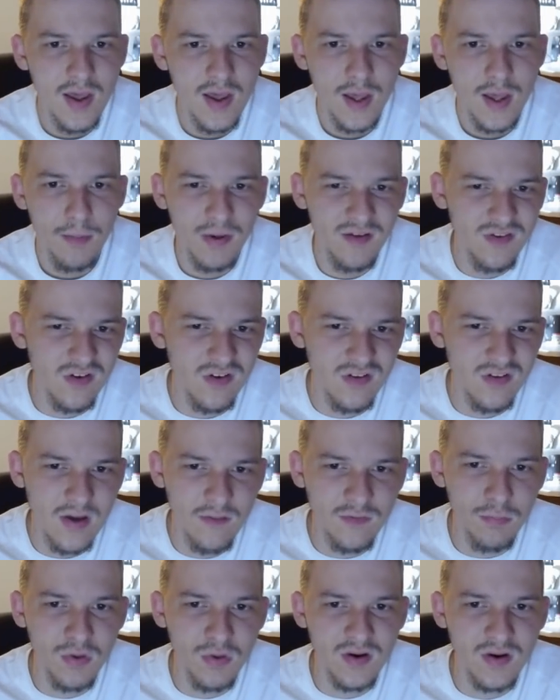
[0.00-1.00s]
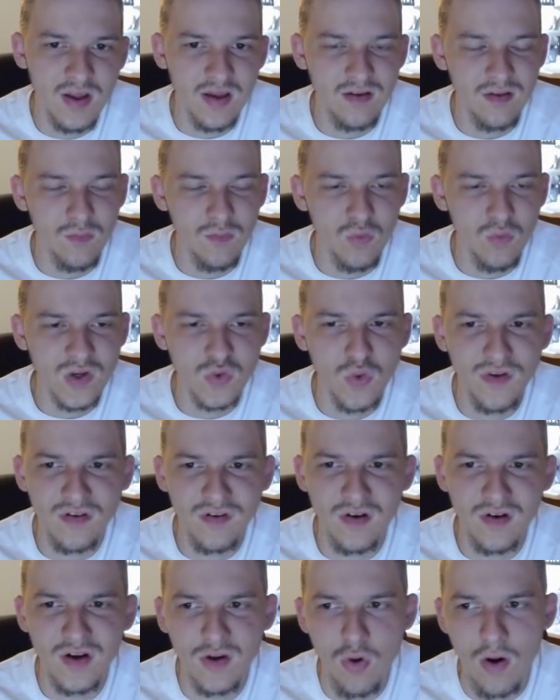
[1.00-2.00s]
But it's just tough to predict which one's
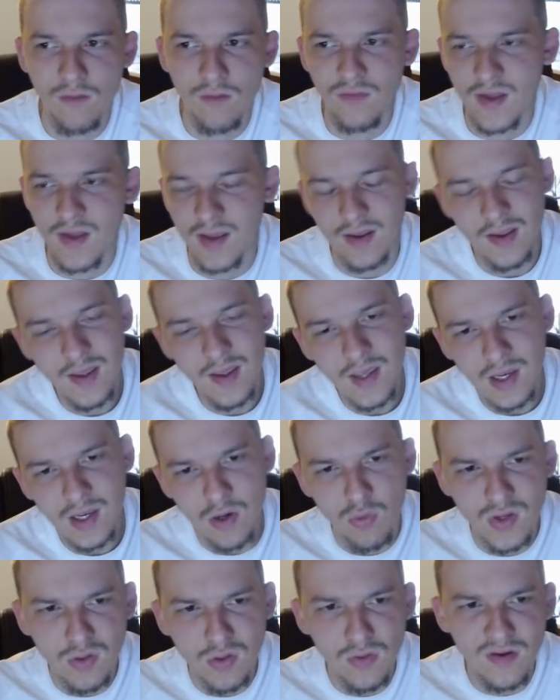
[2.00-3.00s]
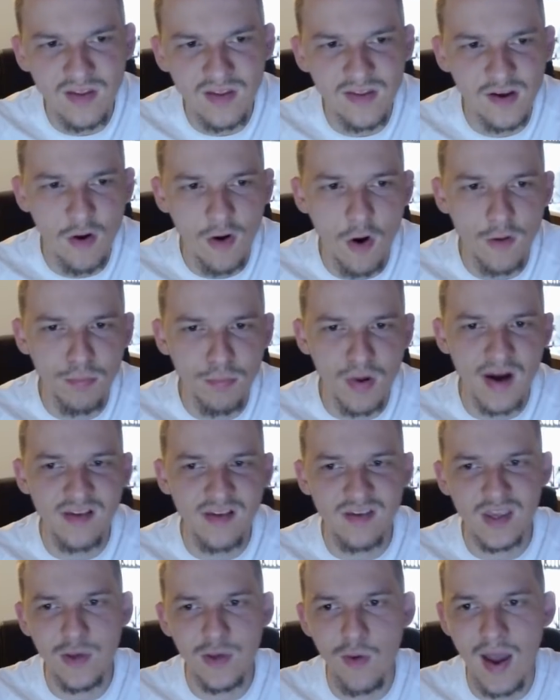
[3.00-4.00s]
going to go off. Like, you know, when you look at the guard
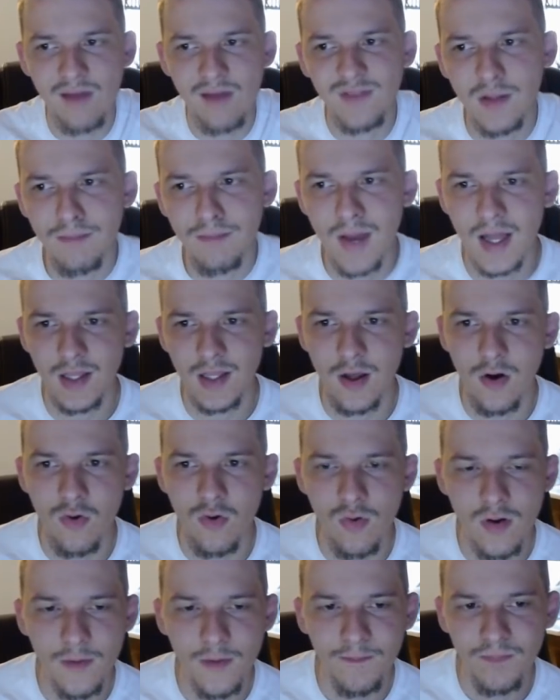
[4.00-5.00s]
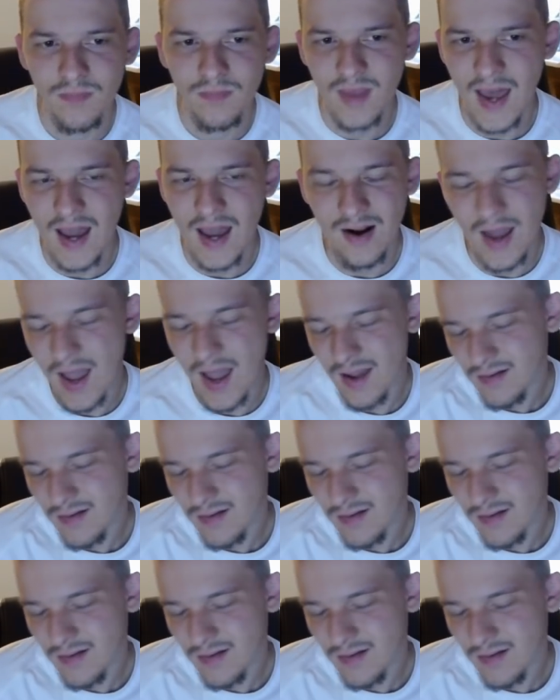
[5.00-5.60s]
pricing, you have LaMelo. I,